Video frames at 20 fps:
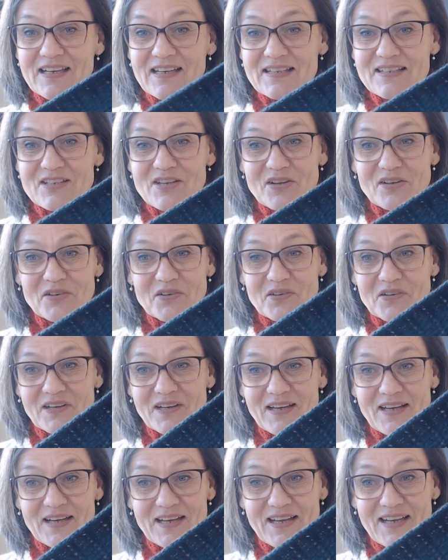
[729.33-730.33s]
So
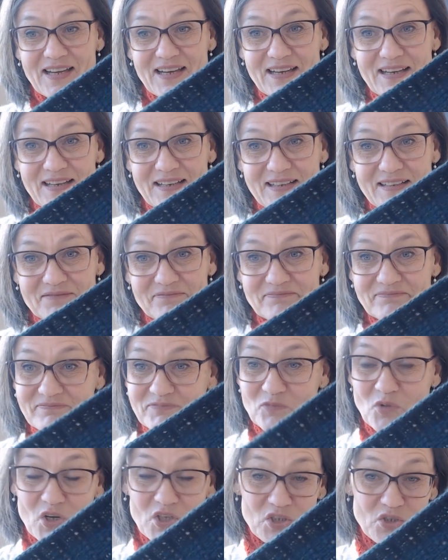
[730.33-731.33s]

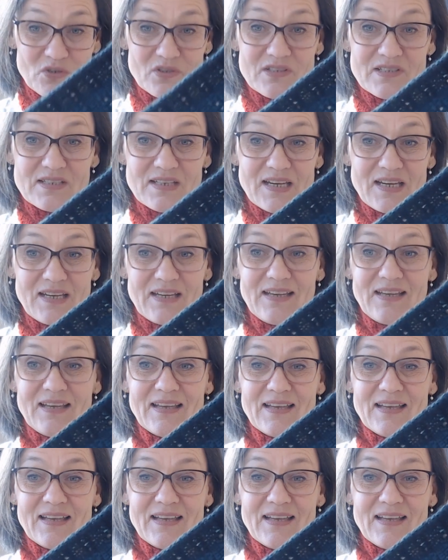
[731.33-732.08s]
what you see